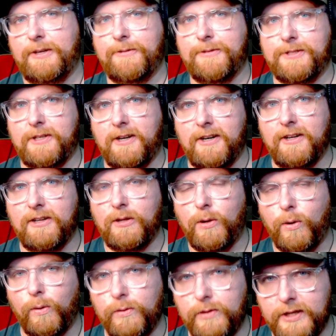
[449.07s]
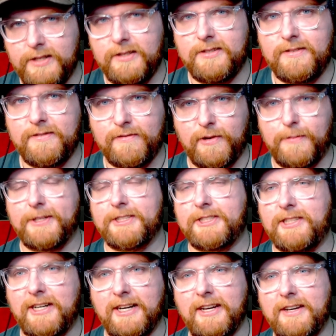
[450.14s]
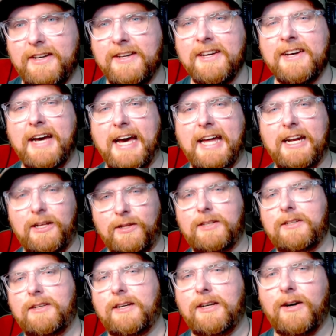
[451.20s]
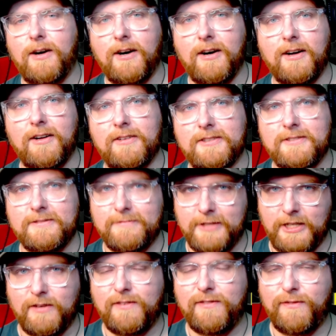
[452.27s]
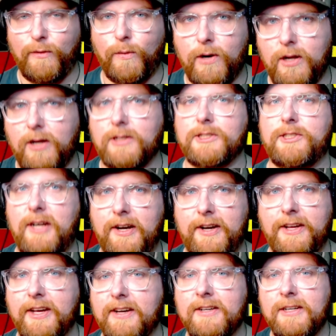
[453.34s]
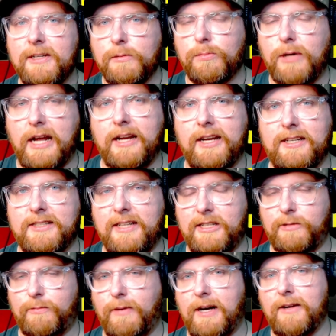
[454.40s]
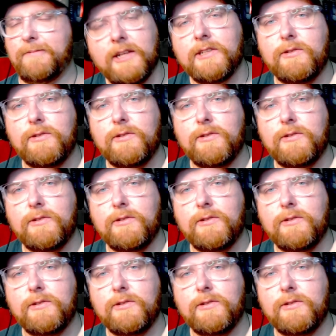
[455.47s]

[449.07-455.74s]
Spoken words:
It was all Holdens from Australia, and it looked like all, Ford Australia products as well.